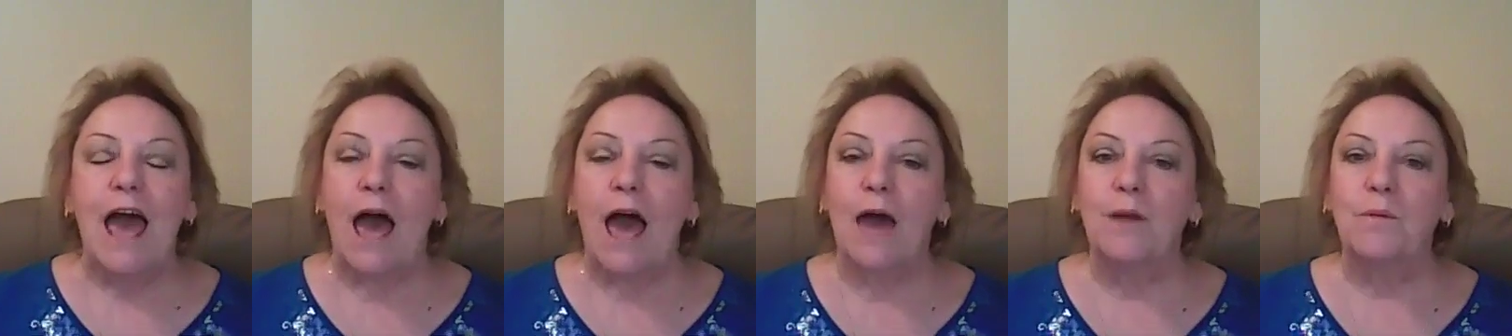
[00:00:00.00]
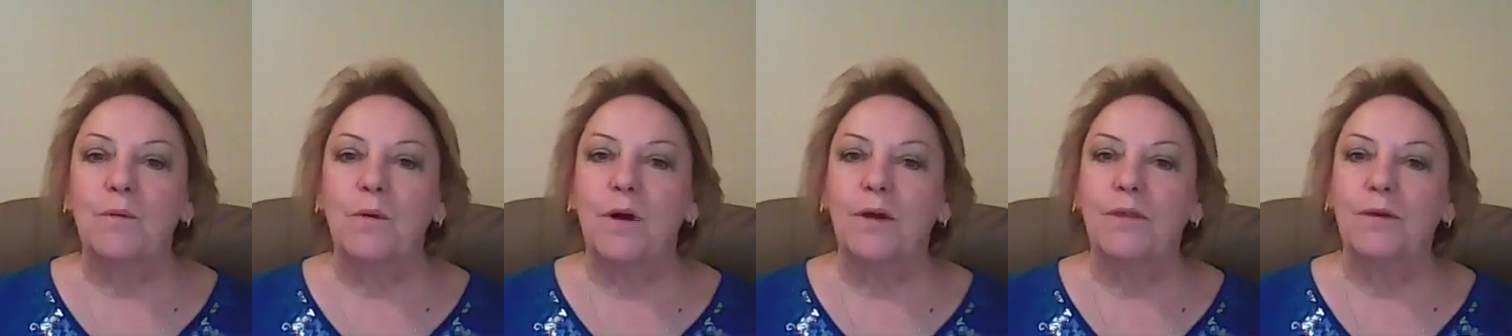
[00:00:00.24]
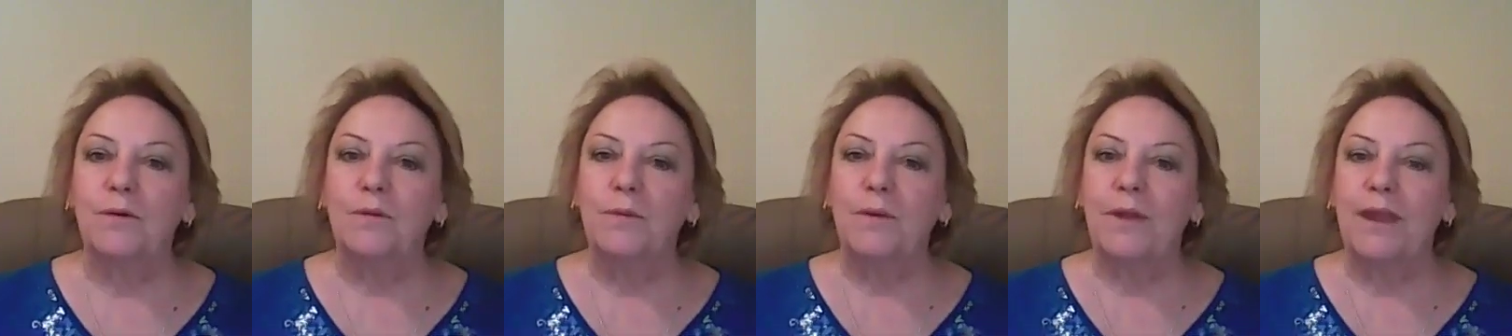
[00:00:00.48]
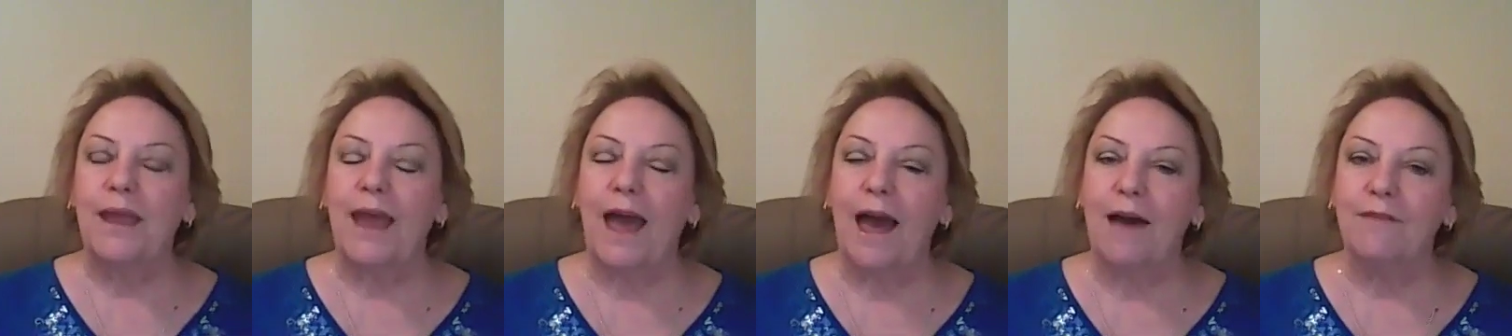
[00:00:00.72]
And whether
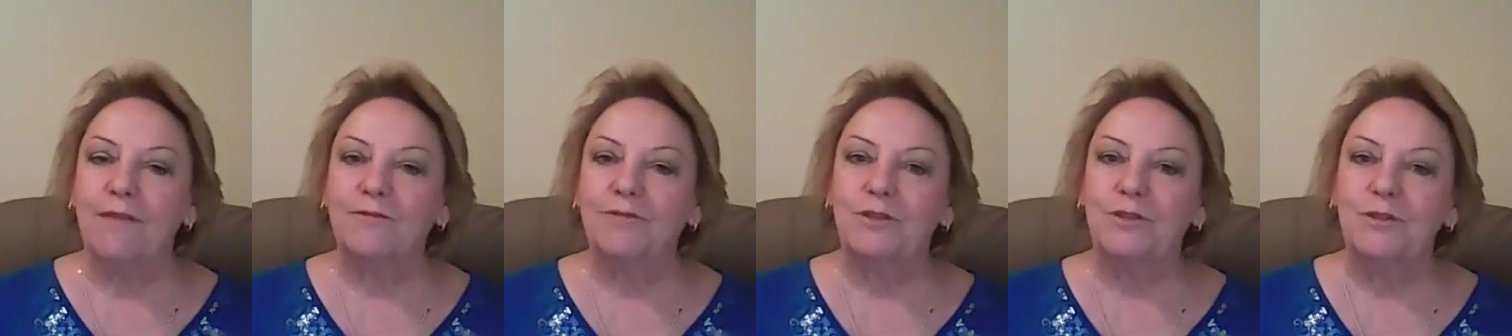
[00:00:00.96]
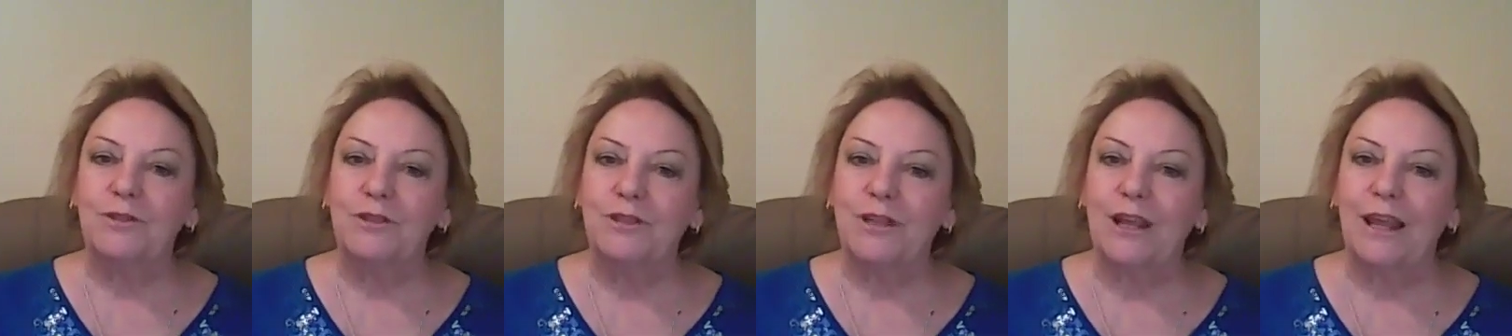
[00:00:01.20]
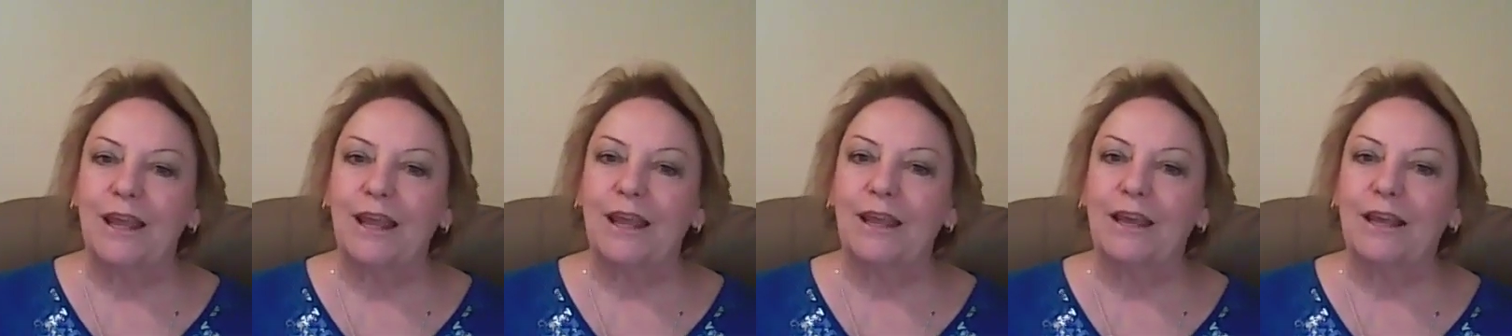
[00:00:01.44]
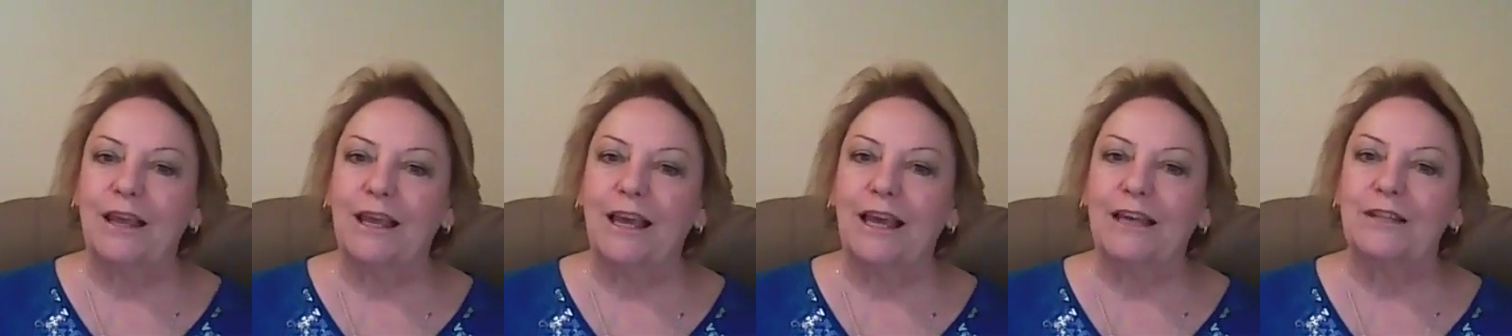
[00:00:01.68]
we have to
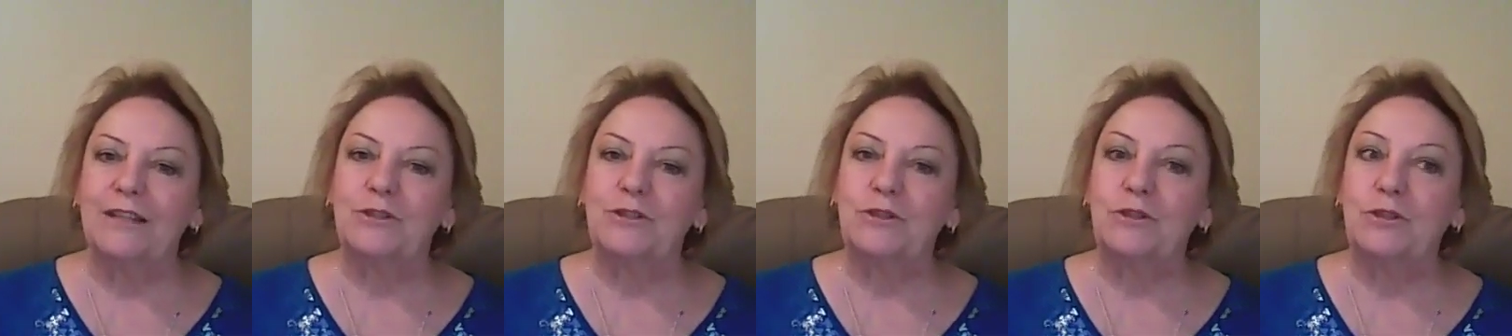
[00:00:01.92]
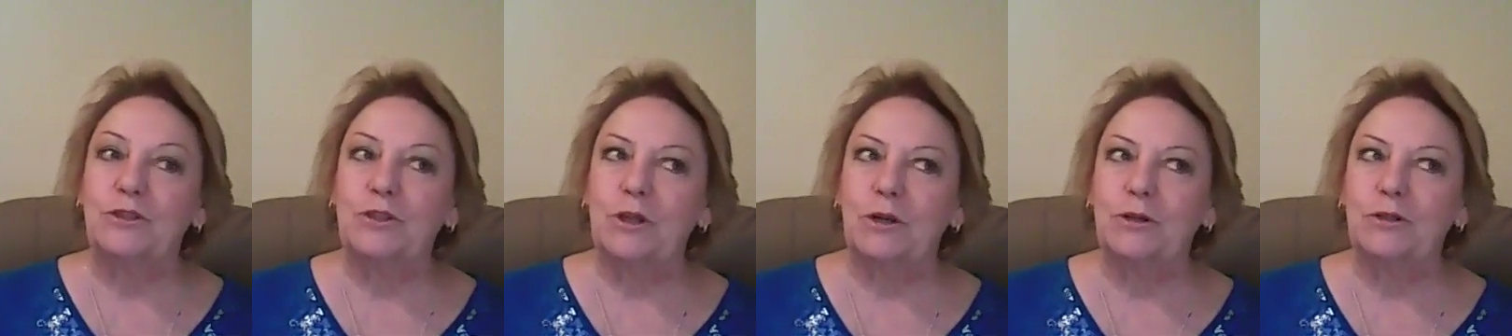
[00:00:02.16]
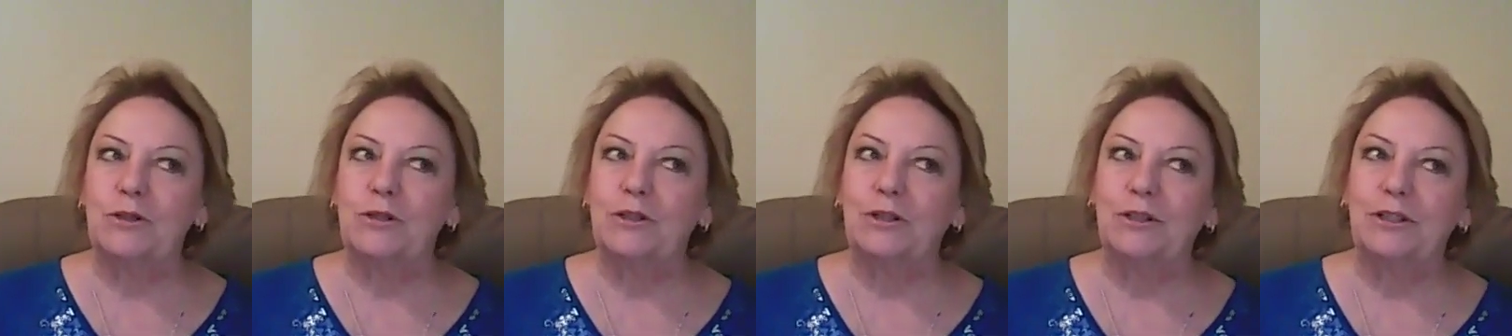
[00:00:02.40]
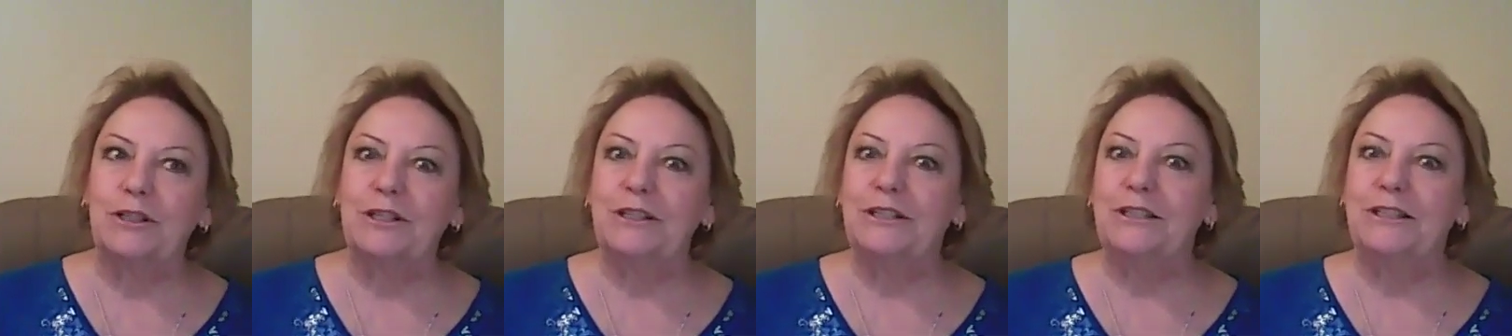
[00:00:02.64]
stay
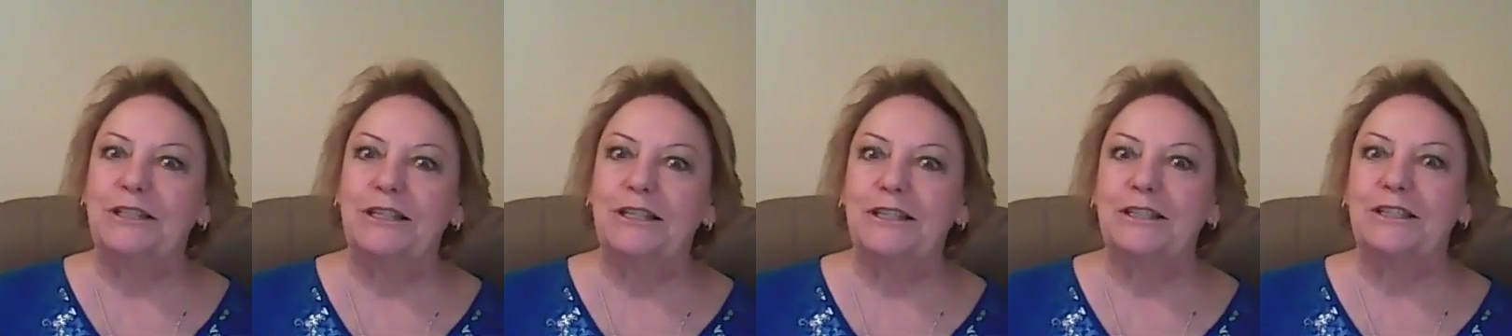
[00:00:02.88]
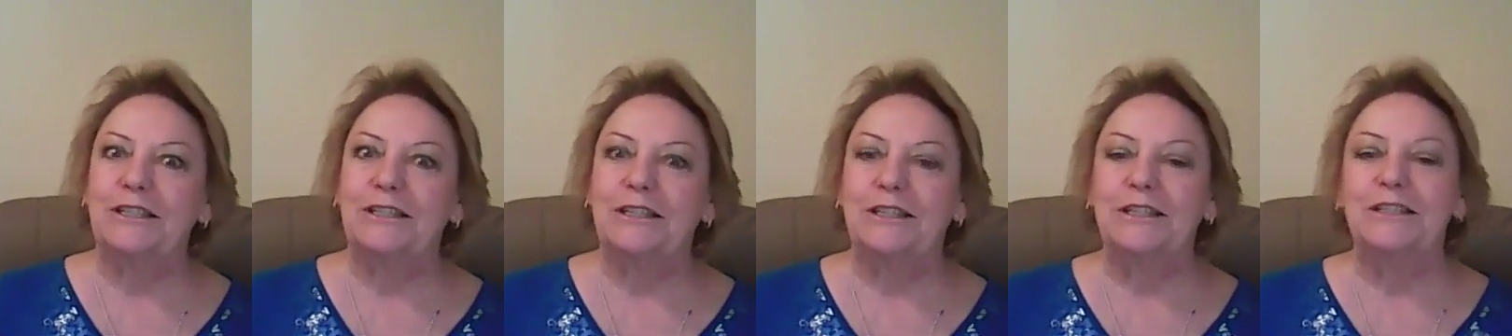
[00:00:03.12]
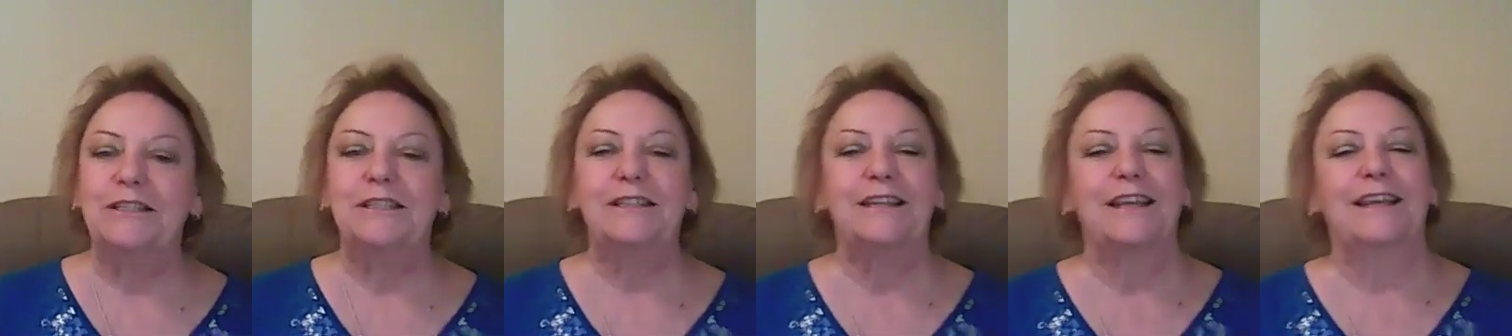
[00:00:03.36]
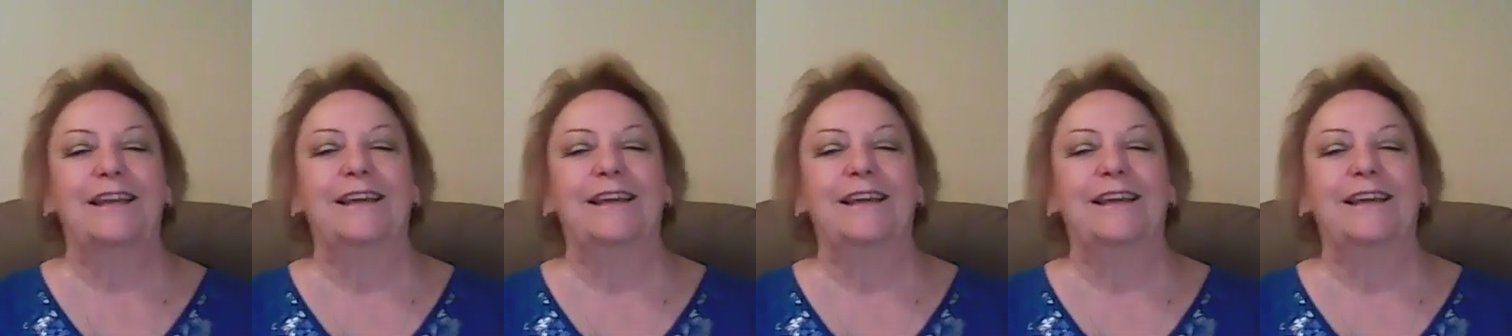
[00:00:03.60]
socially distant